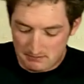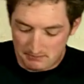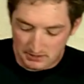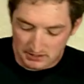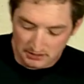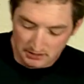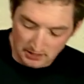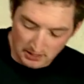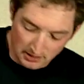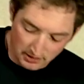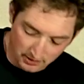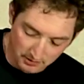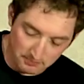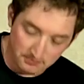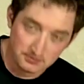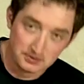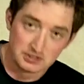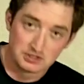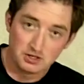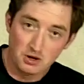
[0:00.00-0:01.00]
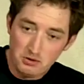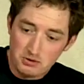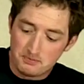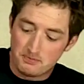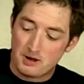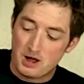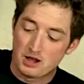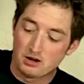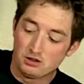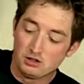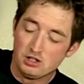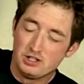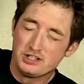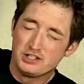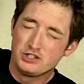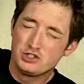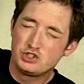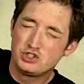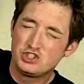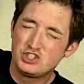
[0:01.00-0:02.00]
but the soda bottle
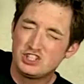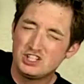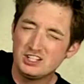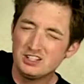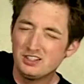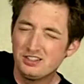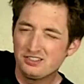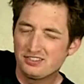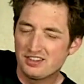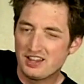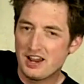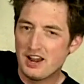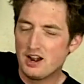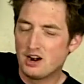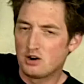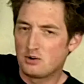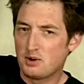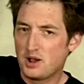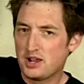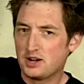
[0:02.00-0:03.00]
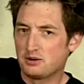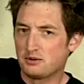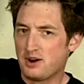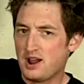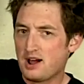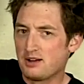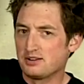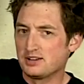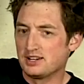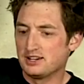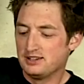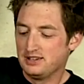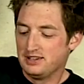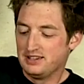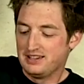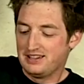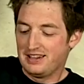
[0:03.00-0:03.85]
chills the air right around it,